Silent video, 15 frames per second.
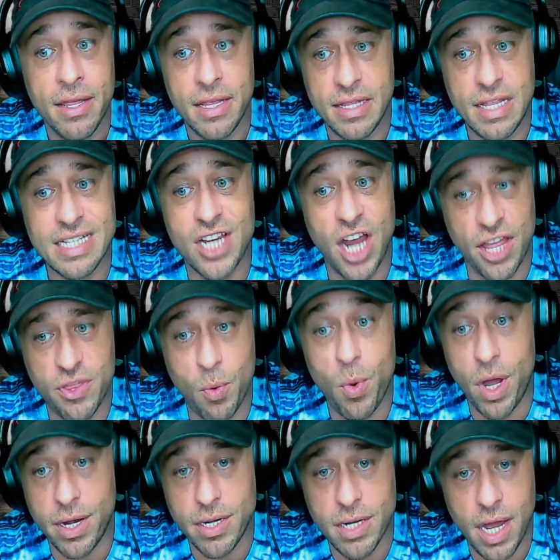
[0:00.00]
That's not the
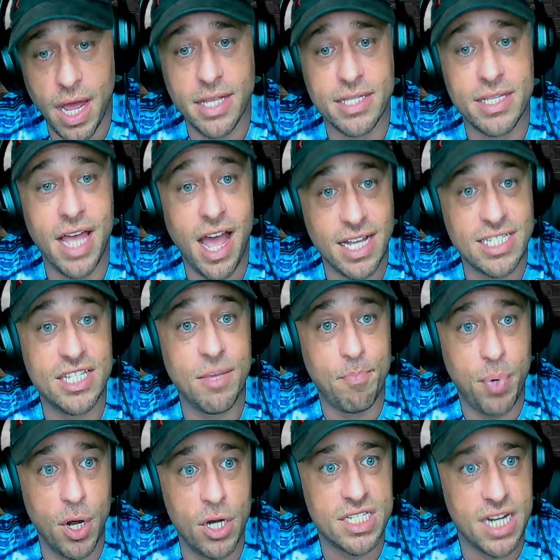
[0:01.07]
one. Like that's the
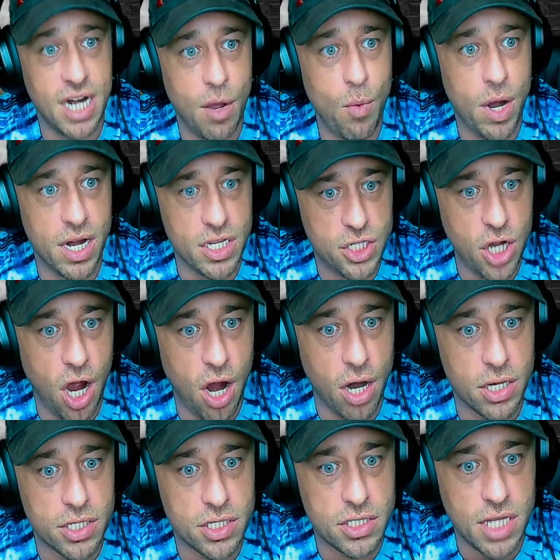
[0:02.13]
person I want in
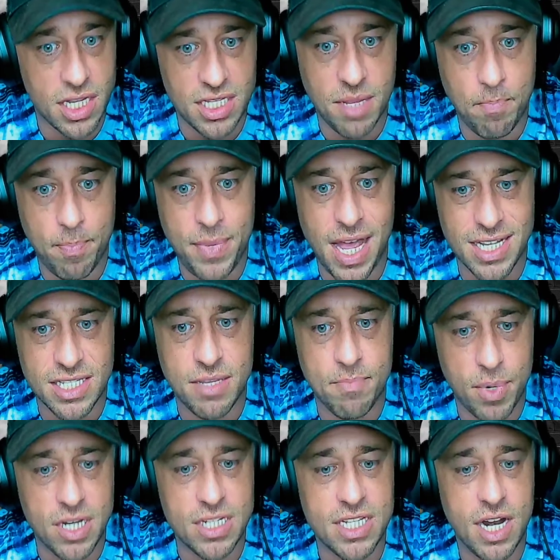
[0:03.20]
charge. That's the that's the
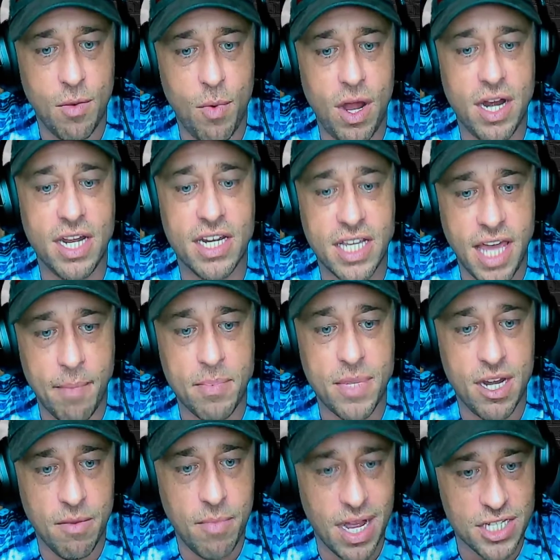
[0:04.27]
person I want and
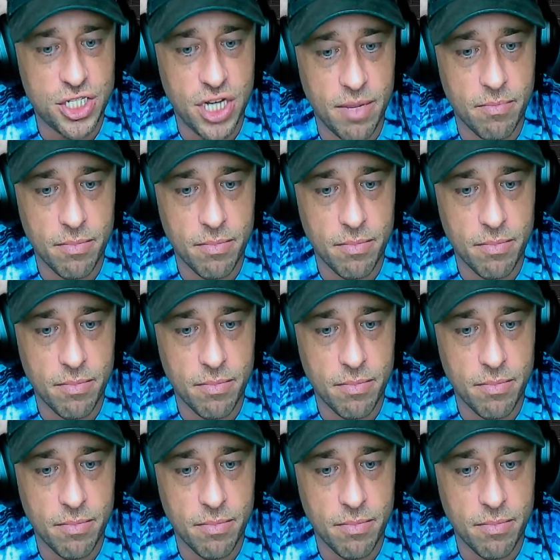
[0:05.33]
captain of my ship.